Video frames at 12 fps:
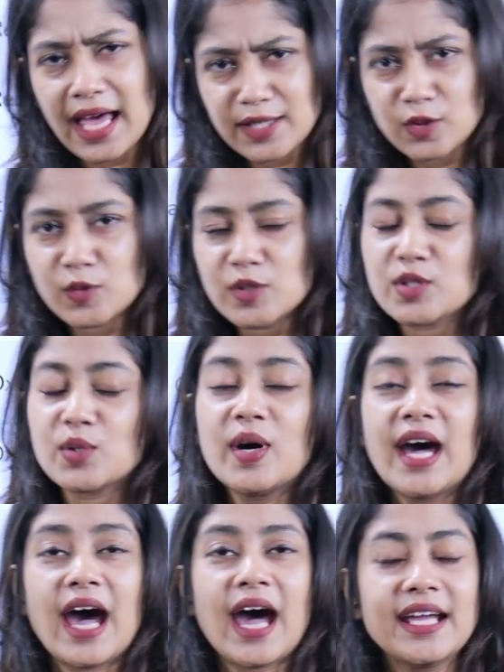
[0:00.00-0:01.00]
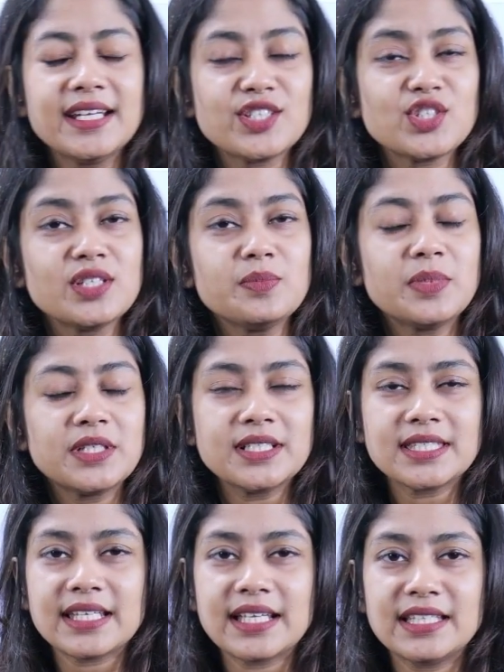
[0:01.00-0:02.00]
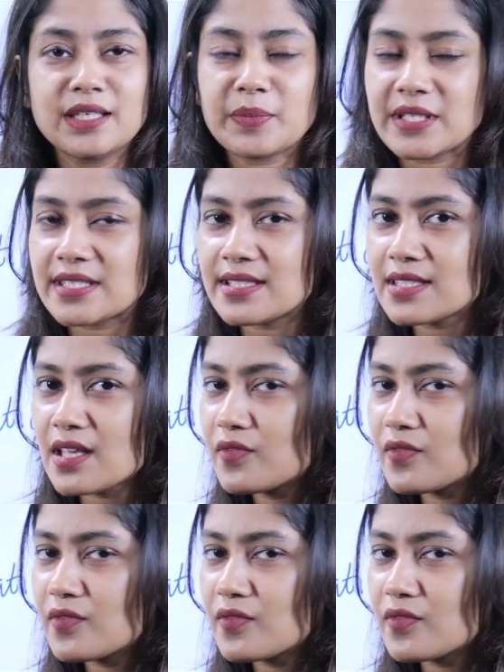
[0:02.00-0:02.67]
and also hydrogen burns in the presence